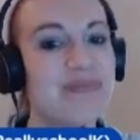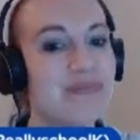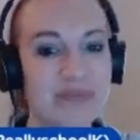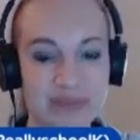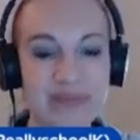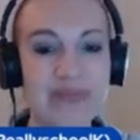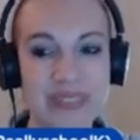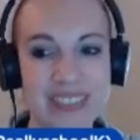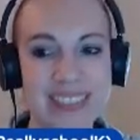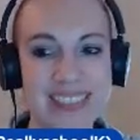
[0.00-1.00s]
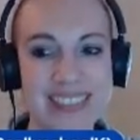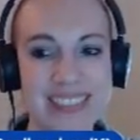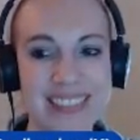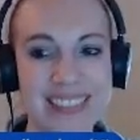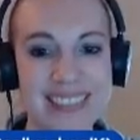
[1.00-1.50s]

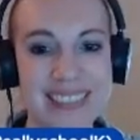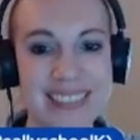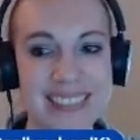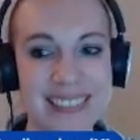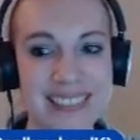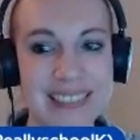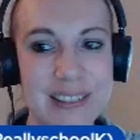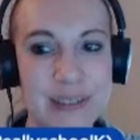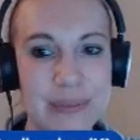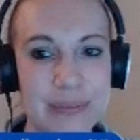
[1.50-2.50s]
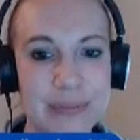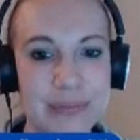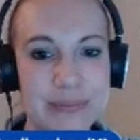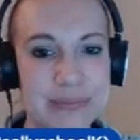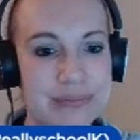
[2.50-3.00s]

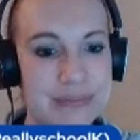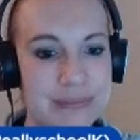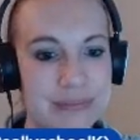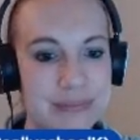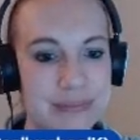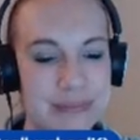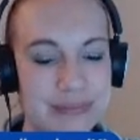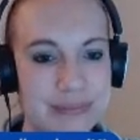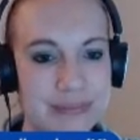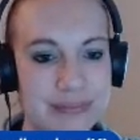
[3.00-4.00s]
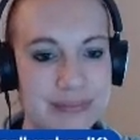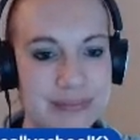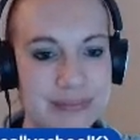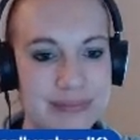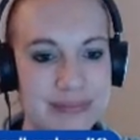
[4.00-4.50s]

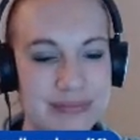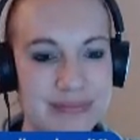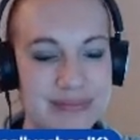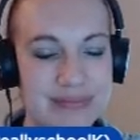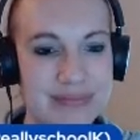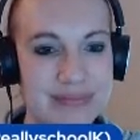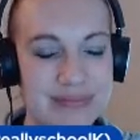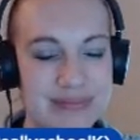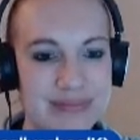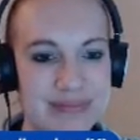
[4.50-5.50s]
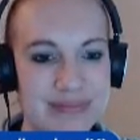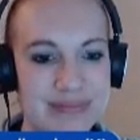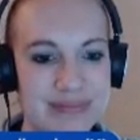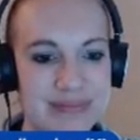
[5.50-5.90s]
[no speech]